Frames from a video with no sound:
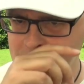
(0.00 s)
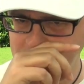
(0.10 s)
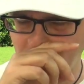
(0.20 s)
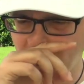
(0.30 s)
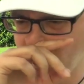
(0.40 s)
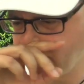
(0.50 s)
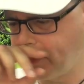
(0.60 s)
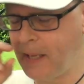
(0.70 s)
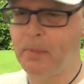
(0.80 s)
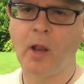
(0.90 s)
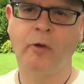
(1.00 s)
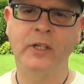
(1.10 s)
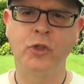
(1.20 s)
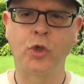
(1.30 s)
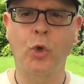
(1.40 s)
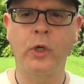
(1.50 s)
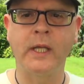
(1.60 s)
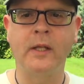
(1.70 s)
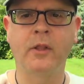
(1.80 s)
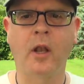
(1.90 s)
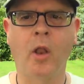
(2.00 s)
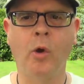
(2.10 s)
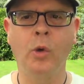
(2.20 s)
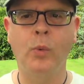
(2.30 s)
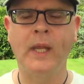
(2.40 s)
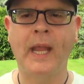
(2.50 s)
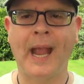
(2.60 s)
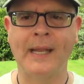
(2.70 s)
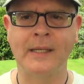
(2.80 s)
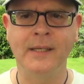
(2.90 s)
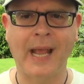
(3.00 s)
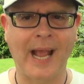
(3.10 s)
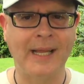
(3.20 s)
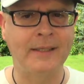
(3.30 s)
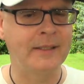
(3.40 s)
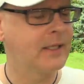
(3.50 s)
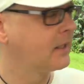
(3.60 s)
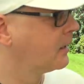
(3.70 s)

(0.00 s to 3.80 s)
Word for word: so a lot of people are enjoying the long weekend. And